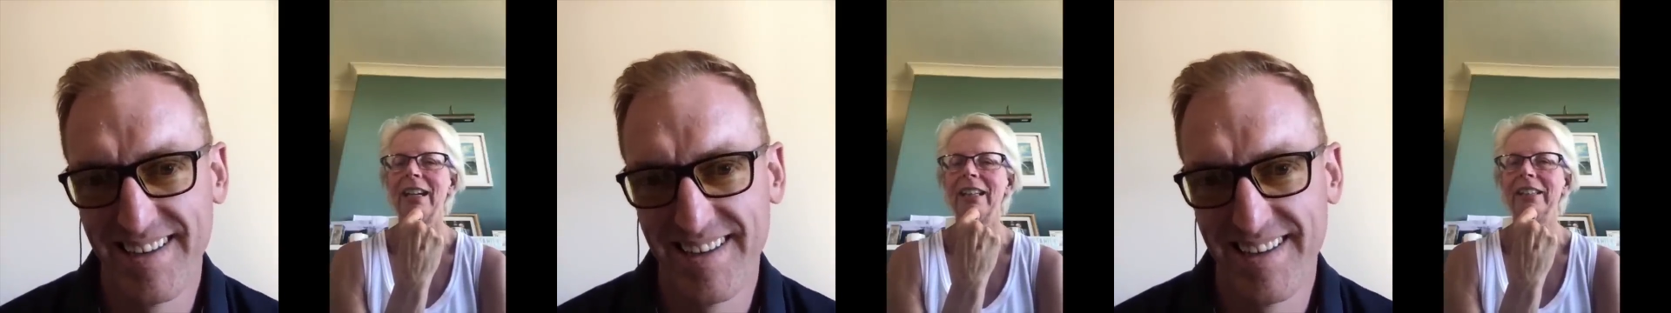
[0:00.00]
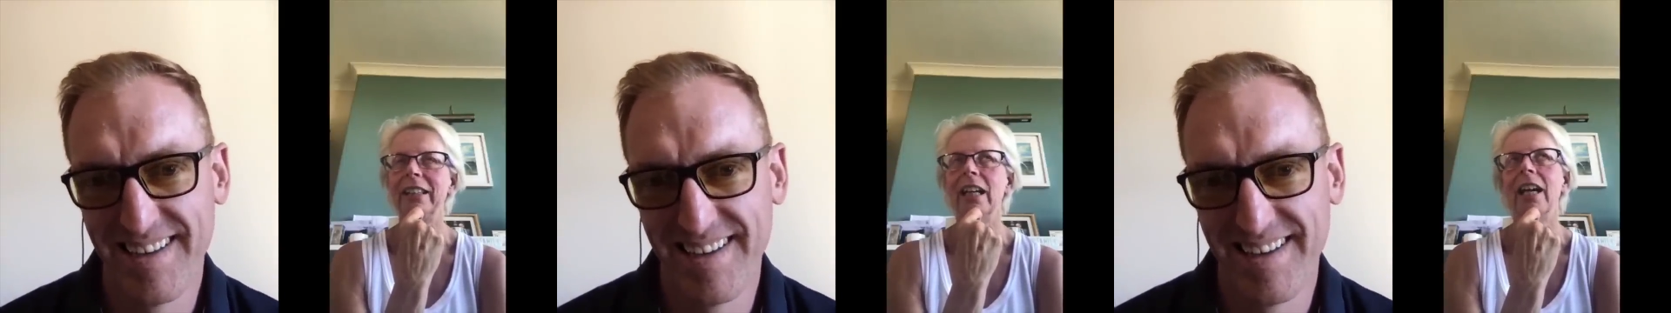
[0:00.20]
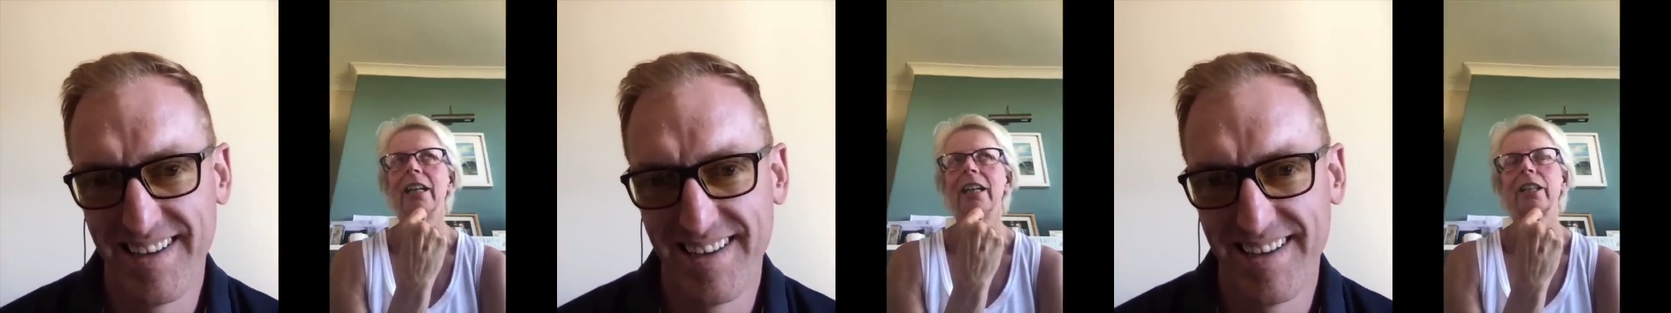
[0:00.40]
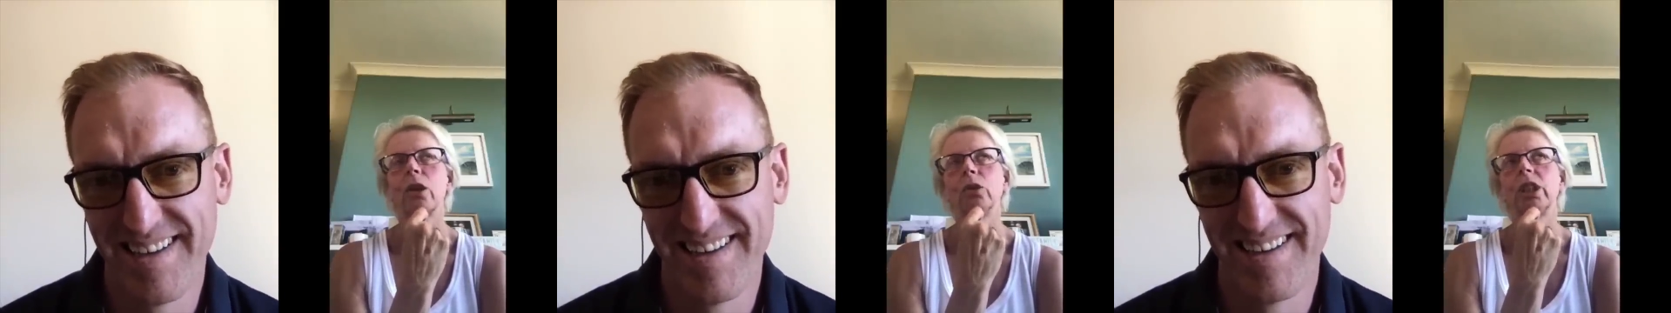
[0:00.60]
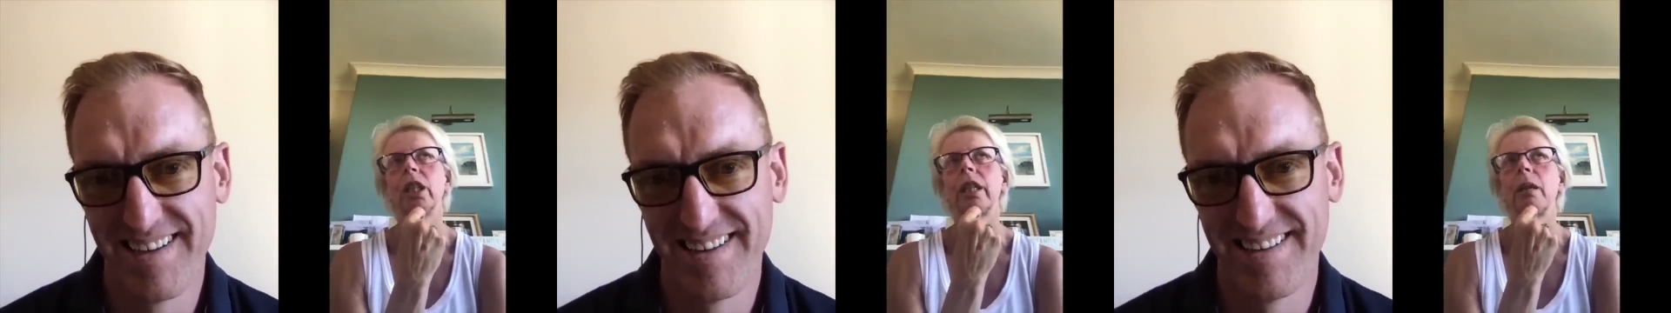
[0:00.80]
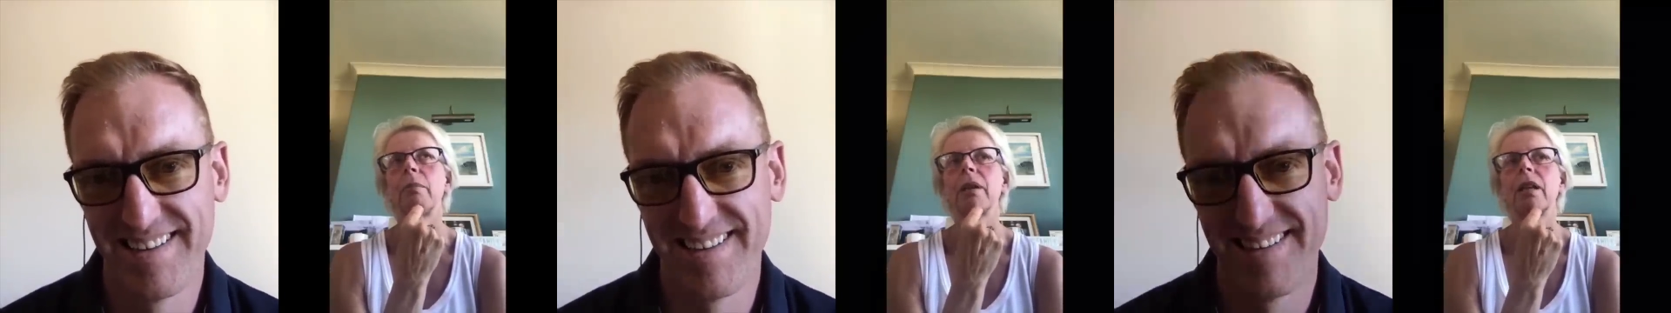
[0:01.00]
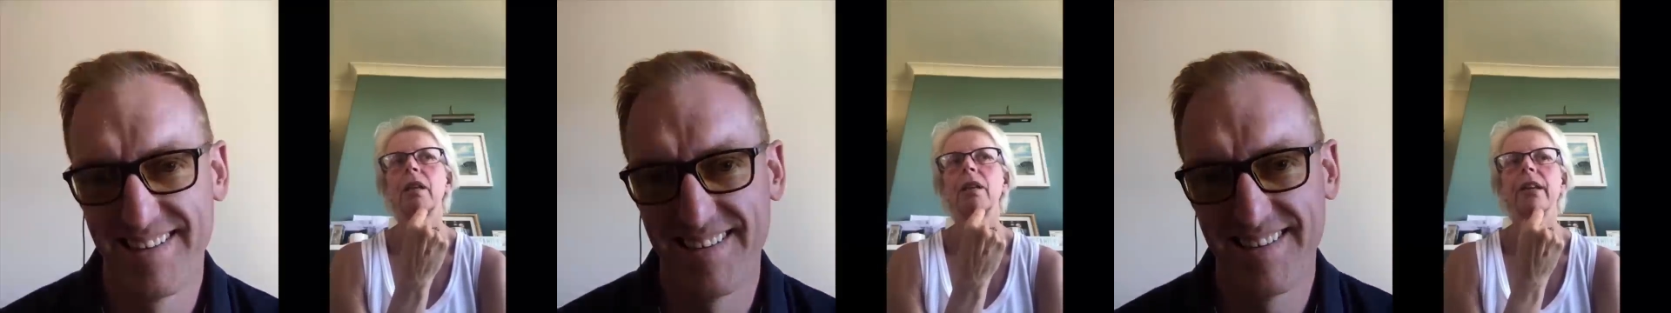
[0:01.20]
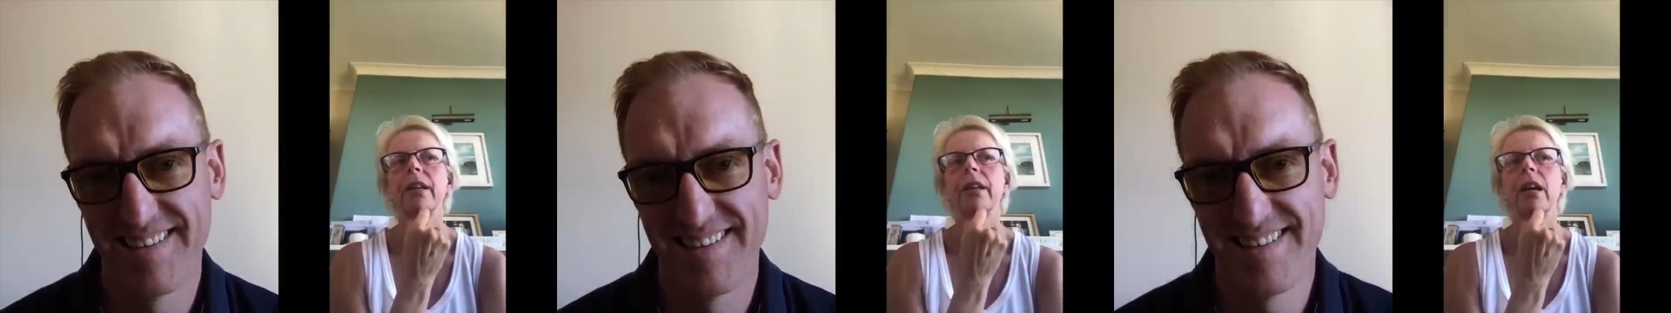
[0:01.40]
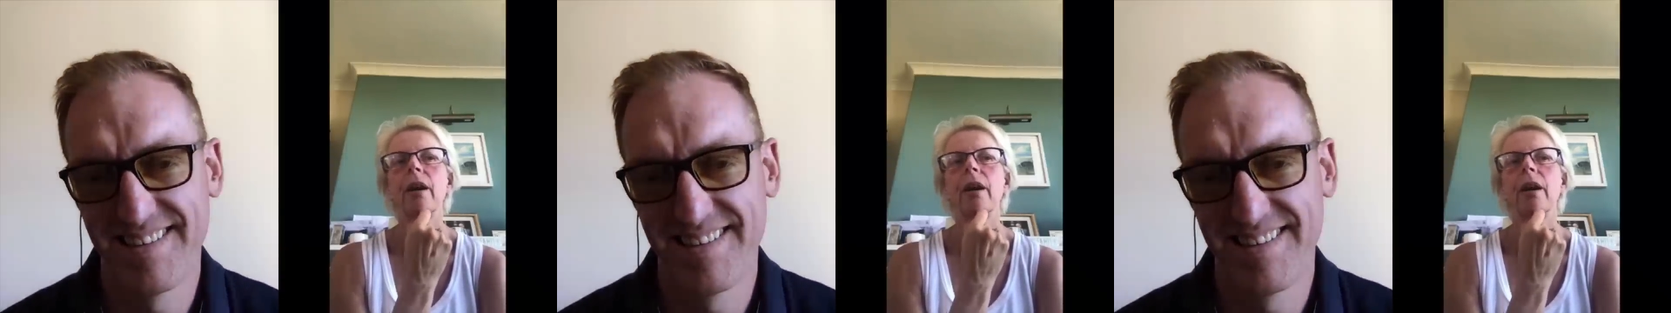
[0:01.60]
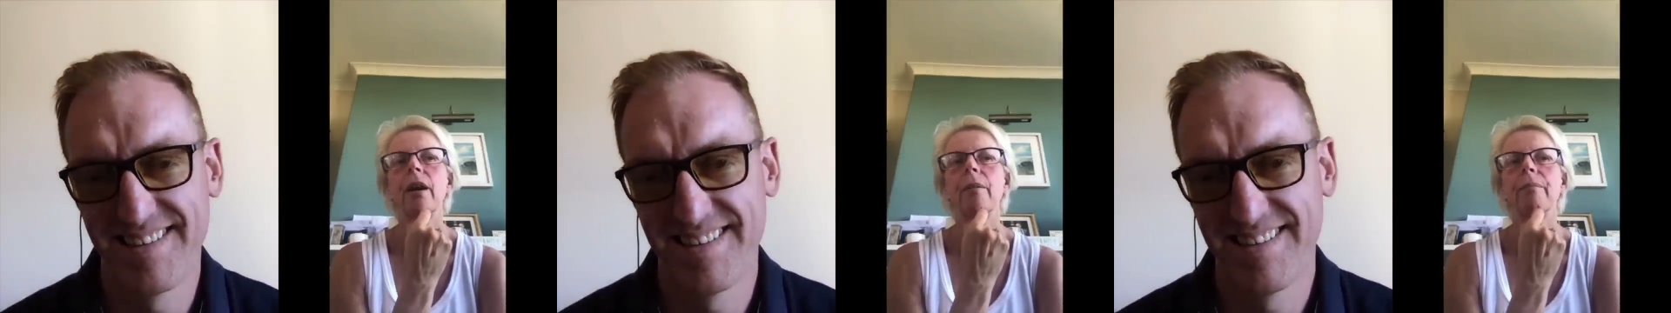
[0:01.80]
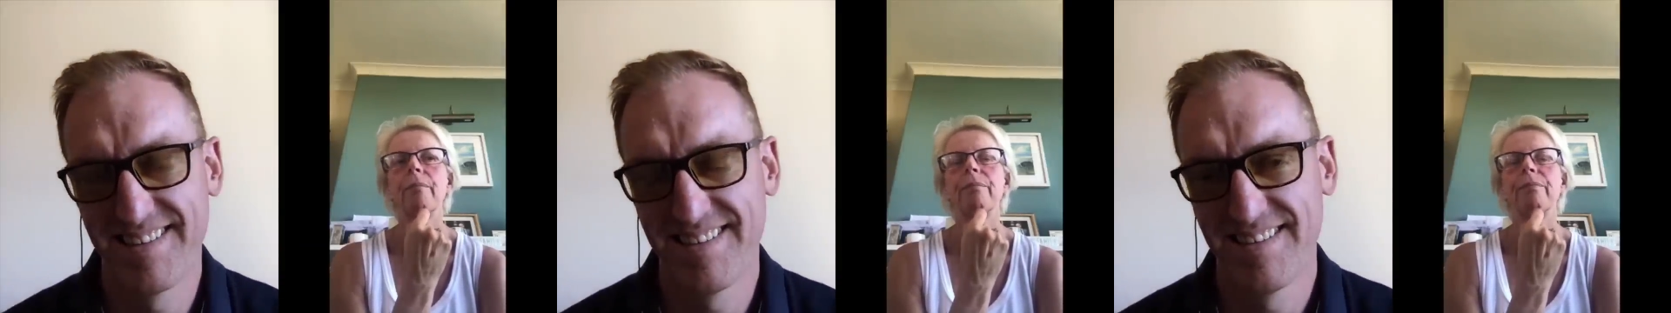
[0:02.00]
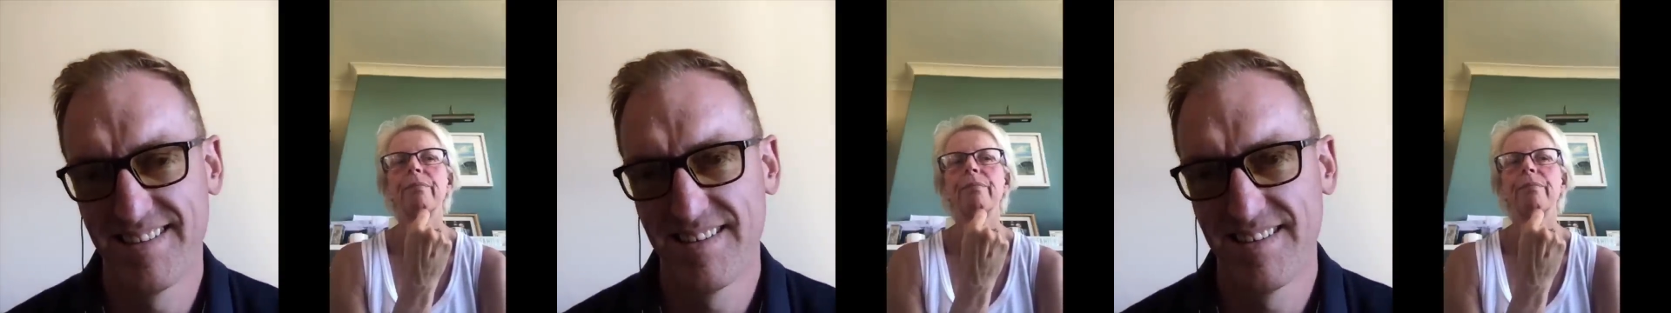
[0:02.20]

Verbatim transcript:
Speaker 1: Yeah, cold turkey because um,